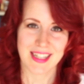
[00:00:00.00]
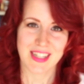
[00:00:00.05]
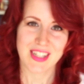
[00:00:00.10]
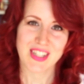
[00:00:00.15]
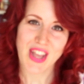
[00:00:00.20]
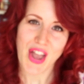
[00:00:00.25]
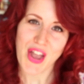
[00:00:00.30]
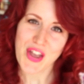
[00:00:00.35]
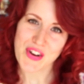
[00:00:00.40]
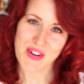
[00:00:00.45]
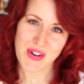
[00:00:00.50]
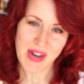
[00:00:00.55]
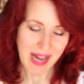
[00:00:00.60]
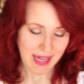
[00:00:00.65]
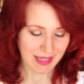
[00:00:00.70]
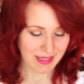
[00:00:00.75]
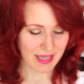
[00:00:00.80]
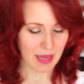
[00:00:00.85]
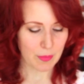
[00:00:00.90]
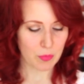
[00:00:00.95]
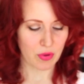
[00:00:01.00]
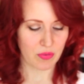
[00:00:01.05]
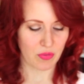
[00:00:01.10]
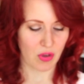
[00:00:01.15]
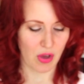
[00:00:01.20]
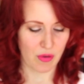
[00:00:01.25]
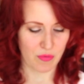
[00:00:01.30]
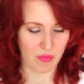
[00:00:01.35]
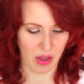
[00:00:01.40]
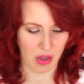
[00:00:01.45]
So next up we've
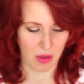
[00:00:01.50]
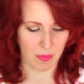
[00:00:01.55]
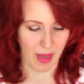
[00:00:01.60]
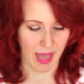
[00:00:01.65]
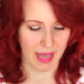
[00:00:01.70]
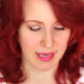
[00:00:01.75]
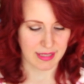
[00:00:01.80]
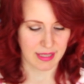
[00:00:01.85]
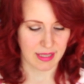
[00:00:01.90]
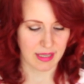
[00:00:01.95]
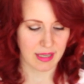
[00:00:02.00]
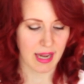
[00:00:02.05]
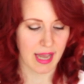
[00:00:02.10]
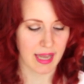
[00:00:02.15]
got a Vogue pattern,